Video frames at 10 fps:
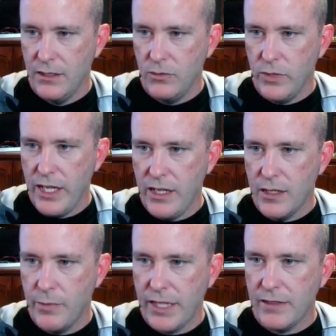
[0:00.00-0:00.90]
We
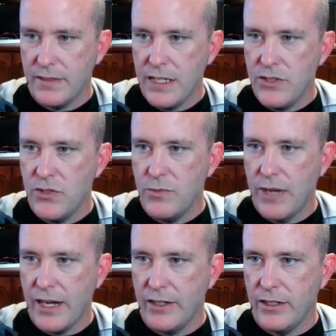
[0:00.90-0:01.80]
compile C2
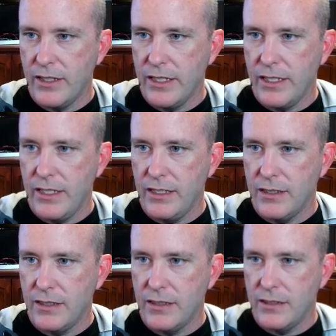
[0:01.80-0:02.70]

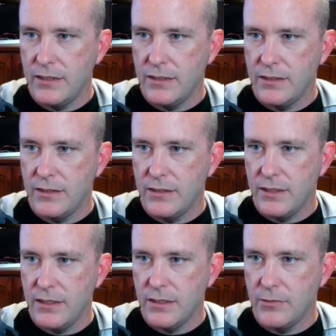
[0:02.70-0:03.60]
binary,
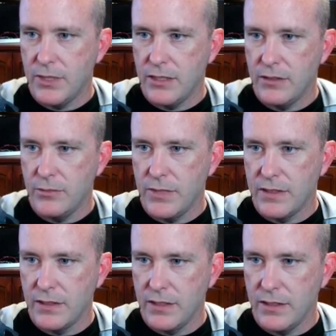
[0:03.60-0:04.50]
edit compile. Nope,
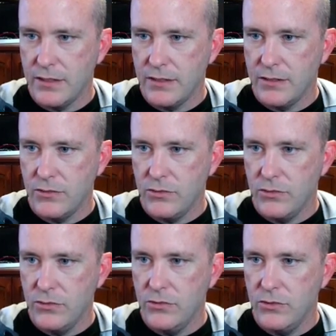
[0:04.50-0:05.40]
that's not it.
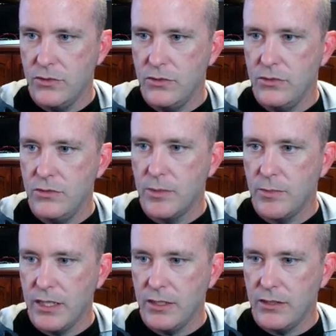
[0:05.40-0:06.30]

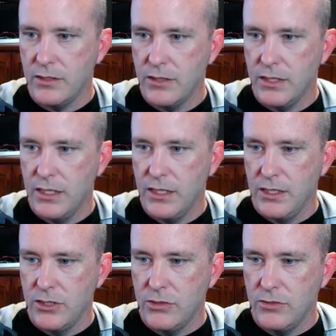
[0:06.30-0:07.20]
Compiler,
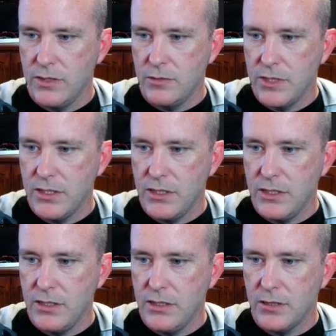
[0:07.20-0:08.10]
show
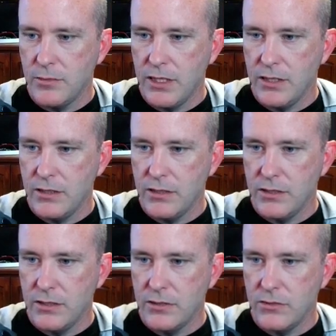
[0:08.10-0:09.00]
assembly,
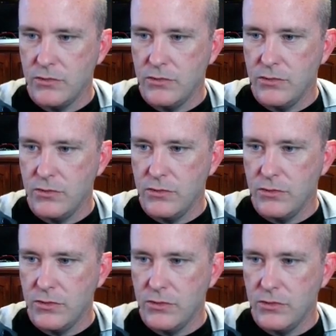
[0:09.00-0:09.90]
compiler.
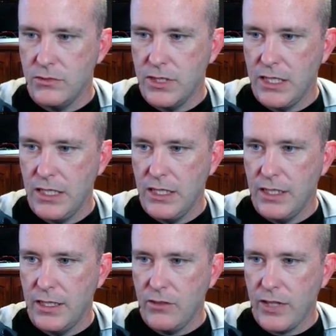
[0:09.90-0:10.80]
I
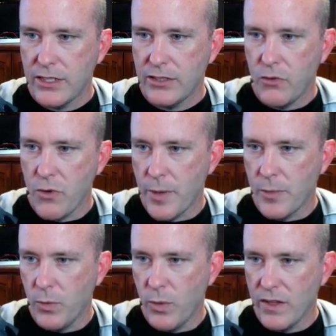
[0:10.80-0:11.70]
don't actually
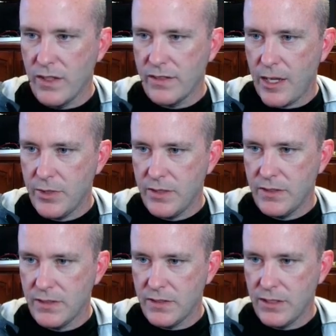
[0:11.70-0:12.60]
remember where this
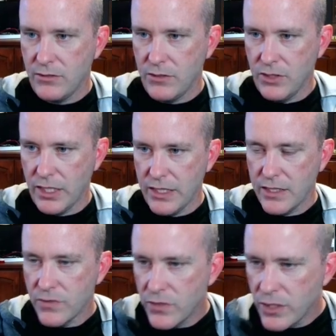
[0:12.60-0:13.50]
happens because I don't look at
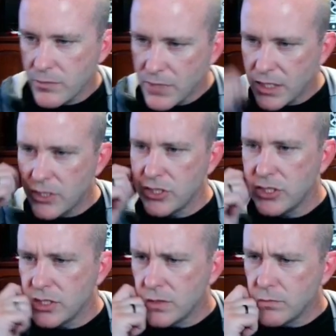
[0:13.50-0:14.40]
this very
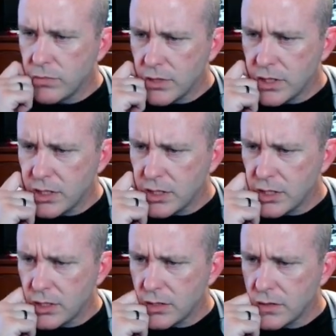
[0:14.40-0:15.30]
much,
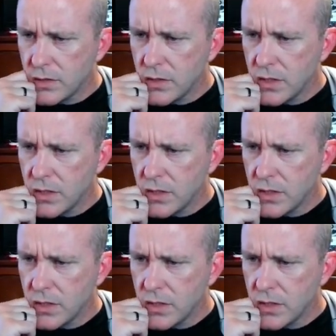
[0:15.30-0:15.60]
but